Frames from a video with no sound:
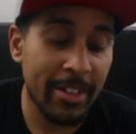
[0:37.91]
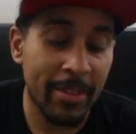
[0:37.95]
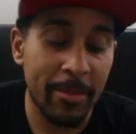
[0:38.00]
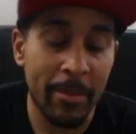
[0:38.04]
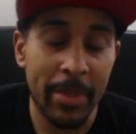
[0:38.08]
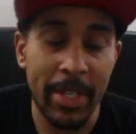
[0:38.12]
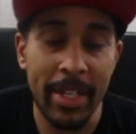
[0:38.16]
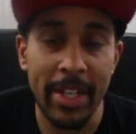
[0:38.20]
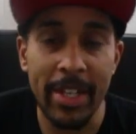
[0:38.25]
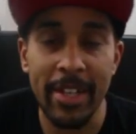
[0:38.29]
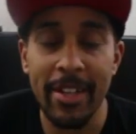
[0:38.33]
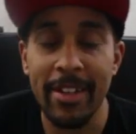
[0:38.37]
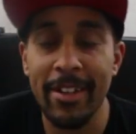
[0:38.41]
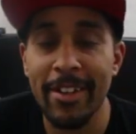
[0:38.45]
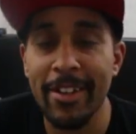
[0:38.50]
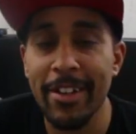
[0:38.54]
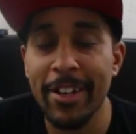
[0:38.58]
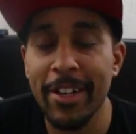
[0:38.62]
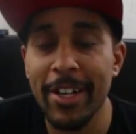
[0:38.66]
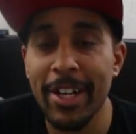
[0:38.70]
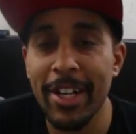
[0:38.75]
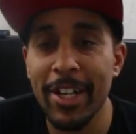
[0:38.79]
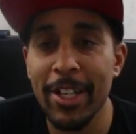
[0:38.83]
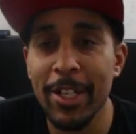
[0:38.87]
to be
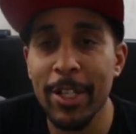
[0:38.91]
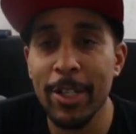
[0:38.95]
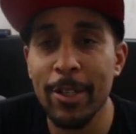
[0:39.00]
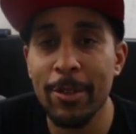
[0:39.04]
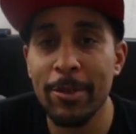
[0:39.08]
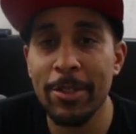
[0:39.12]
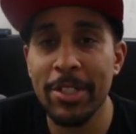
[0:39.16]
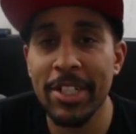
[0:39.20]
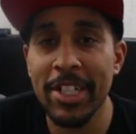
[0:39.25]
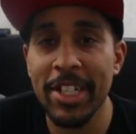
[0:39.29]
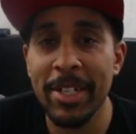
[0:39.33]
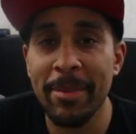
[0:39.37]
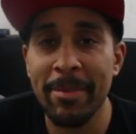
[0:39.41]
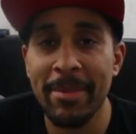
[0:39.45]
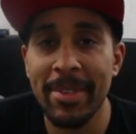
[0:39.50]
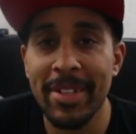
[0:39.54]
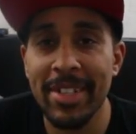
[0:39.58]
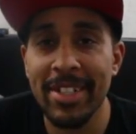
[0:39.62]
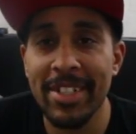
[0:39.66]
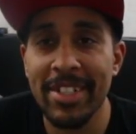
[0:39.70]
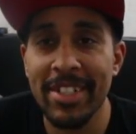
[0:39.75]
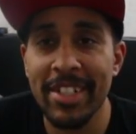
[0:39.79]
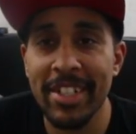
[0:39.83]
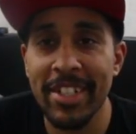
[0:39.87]
a little cheap
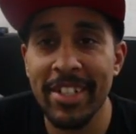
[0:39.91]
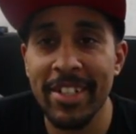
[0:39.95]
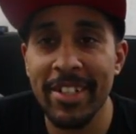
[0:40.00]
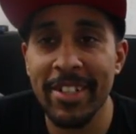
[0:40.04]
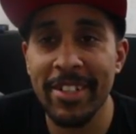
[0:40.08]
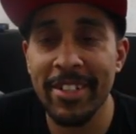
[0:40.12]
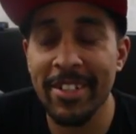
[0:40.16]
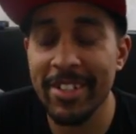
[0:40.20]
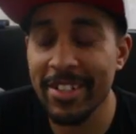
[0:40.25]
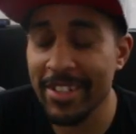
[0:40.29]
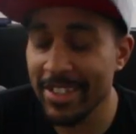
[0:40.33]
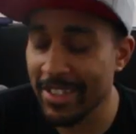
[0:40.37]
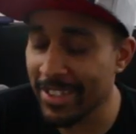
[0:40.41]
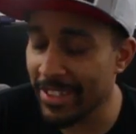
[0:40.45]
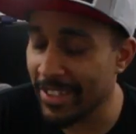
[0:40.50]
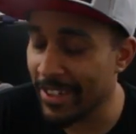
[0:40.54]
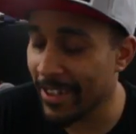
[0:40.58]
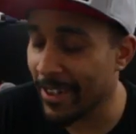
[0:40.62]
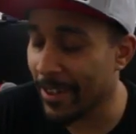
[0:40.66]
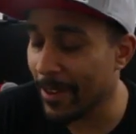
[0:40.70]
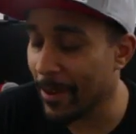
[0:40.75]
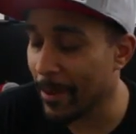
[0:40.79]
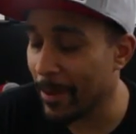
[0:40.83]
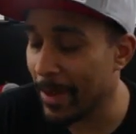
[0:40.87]
this year
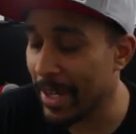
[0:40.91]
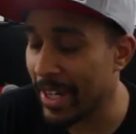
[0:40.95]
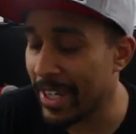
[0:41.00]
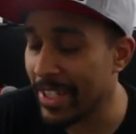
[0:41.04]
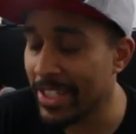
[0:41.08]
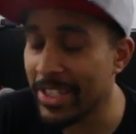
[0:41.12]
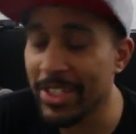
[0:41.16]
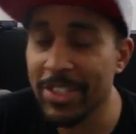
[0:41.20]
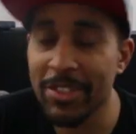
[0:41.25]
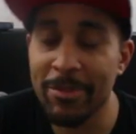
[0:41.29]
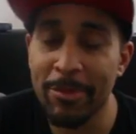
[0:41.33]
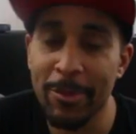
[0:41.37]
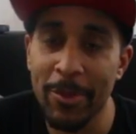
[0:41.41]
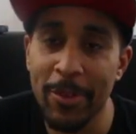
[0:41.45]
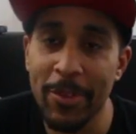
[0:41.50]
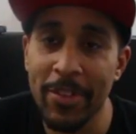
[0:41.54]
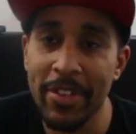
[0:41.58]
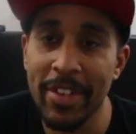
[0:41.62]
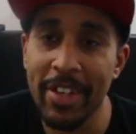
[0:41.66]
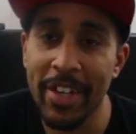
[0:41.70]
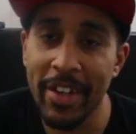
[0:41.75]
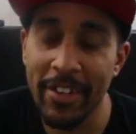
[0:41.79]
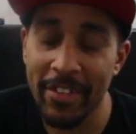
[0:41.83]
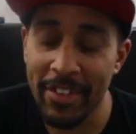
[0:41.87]
considering we had just
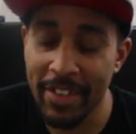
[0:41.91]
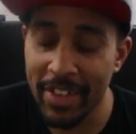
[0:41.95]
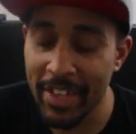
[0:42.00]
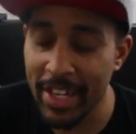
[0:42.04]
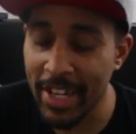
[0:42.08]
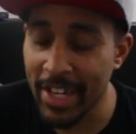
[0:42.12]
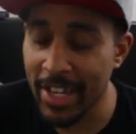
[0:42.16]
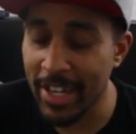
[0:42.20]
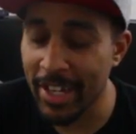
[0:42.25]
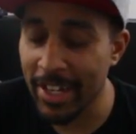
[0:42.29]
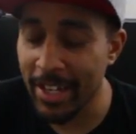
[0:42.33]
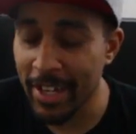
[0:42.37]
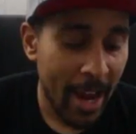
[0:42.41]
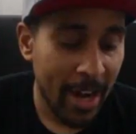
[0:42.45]
moved and everything.